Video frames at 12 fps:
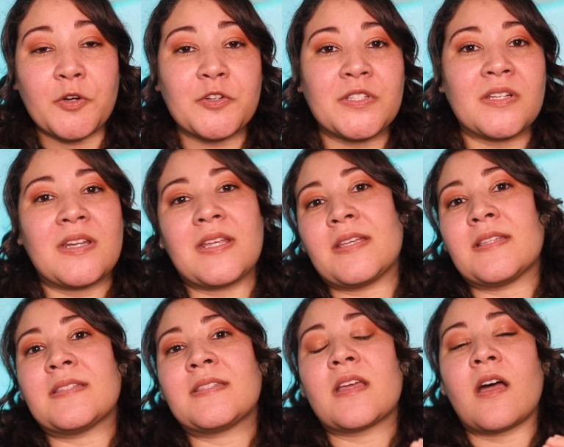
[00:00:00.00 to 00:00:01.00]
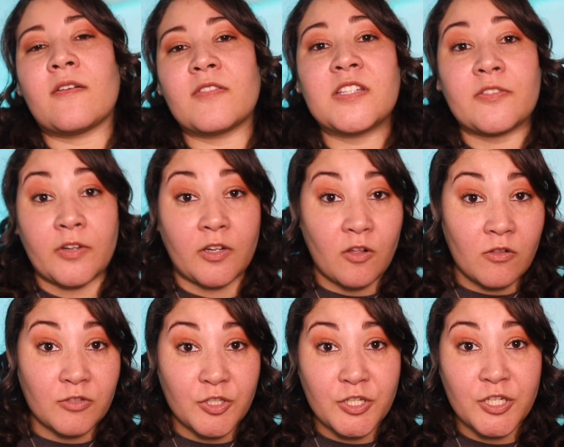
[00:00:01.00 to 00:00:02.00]
person is of a different
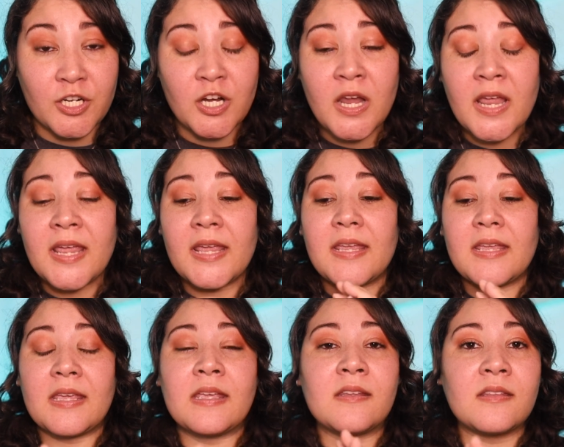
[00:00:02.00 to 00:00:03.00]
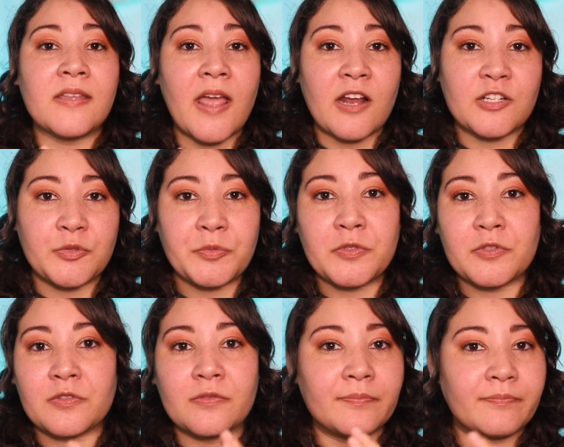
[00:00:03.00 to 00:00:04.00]
culture in the
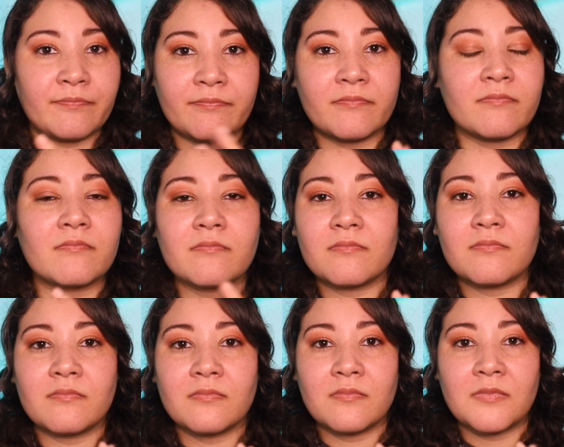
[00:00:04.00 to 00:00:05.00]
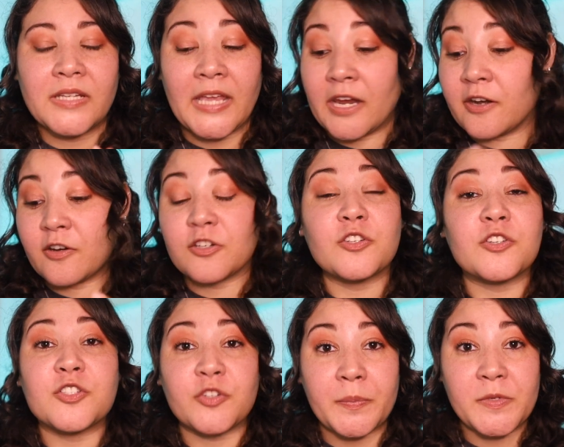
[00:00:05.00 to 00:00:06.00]
actual character
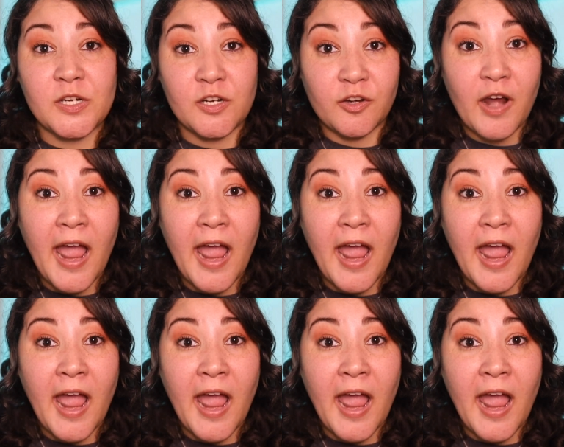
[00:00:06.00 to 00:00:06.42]
description in your